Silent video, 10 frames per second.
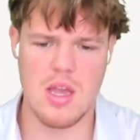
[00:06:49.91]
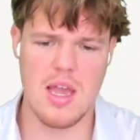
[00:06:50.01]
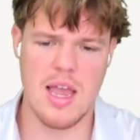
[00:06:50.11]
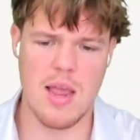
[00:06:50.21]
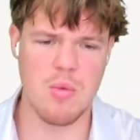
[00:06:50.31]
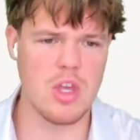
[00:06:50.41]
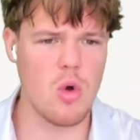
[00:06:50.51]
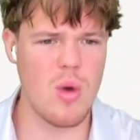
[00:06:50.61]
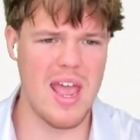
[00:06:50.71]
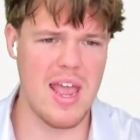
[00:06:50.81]
and we can go
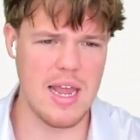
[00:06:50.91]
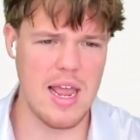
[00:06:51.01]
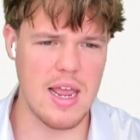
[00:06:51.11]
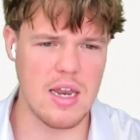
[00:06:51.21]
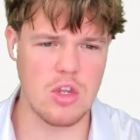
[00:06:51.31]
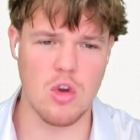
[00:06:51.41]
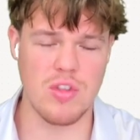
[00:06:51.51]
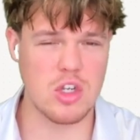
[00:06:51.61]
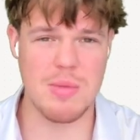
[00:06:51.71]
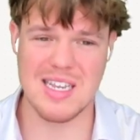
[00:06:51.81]
ahead and, you know,
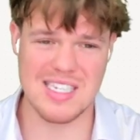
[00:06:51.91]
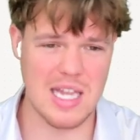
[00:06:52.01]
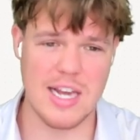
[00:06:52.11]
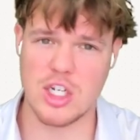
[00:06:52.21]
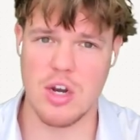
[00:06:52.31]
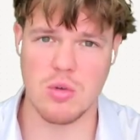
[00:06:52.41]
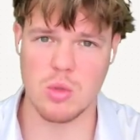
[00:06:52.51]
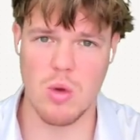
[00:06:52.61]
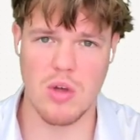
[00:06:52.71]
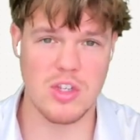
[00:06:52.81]
this could be a Slack channel as
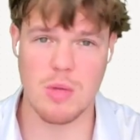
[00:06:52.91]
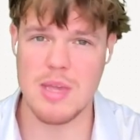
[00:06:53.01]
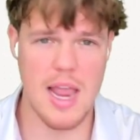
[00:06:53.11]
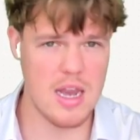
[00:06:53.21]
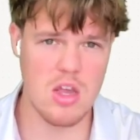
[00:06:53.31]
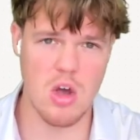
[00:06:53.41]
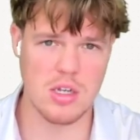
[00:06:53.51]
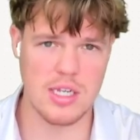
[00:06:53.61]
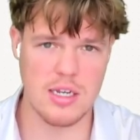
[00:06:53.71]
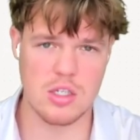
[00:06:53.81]
well. This could be any
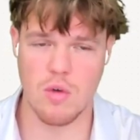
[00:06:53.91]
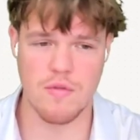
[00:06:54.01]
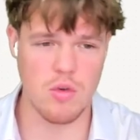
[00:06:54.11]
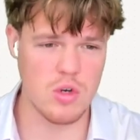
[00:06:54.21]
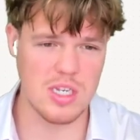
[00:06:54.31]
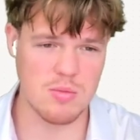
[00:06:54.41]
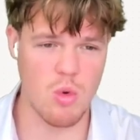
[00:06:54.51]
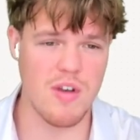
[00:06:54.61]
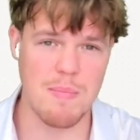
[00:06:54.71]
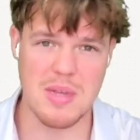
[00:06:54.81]
context. So if you're using this more
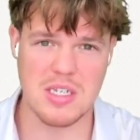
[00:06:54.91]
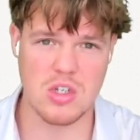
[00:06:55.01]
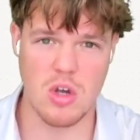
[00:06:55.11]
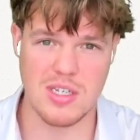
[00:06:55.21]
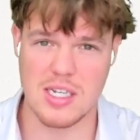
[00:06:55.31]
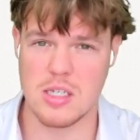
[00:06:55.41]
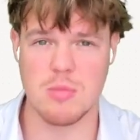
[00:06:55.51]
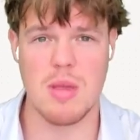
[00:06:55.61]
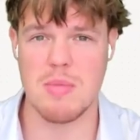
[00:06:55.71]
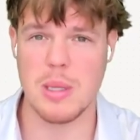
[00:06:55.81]
in a business context, this
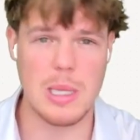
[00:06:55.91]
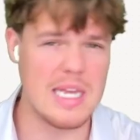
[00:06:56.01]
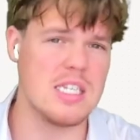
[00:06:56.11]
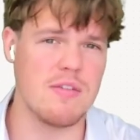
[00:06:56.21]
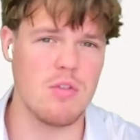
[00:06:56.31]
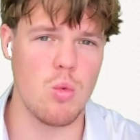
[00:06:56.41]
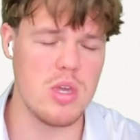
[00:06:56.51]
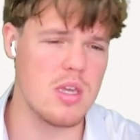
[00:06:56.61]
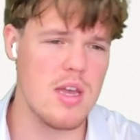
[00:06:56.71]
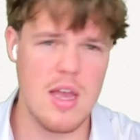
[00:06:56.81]
may be leads of the
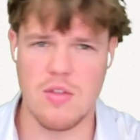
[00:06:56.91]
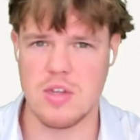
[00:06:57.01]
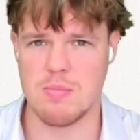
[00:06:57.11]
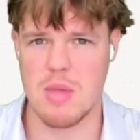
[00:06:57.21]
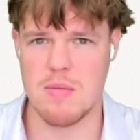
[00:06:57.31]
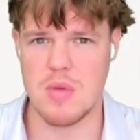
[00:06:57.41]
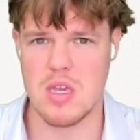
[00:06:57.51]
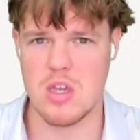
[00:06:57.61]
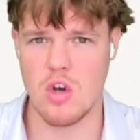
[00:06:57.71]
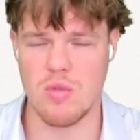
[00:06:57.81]
week. This may be,
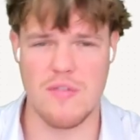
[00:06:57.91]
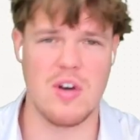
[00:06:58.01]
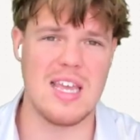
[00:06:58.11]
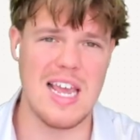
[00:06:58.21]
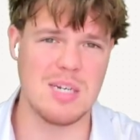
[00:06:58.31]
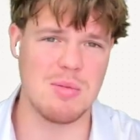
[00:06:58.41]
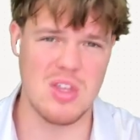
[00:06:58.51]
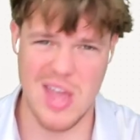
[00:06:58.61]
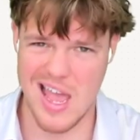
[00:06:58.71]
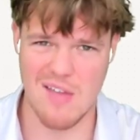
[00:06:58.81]
you know, different engagement that
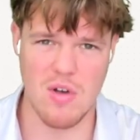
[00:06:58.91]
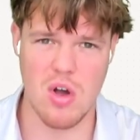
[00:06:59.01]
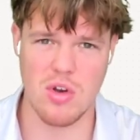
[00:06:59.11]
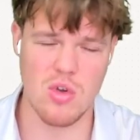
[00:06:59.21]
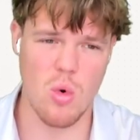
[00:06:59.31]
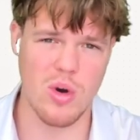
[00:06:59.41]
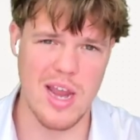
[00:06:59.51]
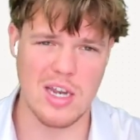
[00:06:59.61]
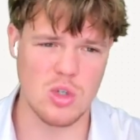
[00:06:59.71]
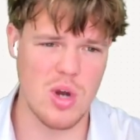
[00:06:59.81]
you have on your
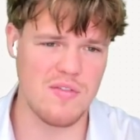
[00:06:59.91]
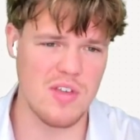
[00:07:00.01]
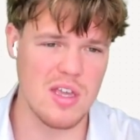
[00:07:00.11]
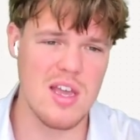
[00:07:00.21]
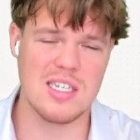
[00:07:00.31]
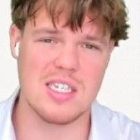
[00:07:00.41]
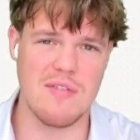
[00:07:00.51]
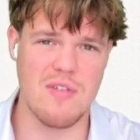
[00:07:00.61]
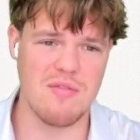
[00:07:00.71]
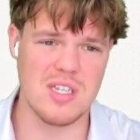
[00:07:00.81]
organic traffic, stuff
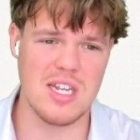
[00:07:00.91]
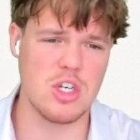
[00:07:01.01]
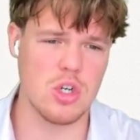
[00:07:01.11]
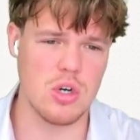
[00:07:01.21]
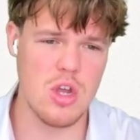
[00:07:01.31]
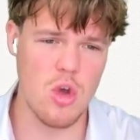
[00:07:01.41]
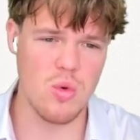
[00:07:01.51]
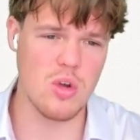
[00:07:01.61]
of this nature. We can go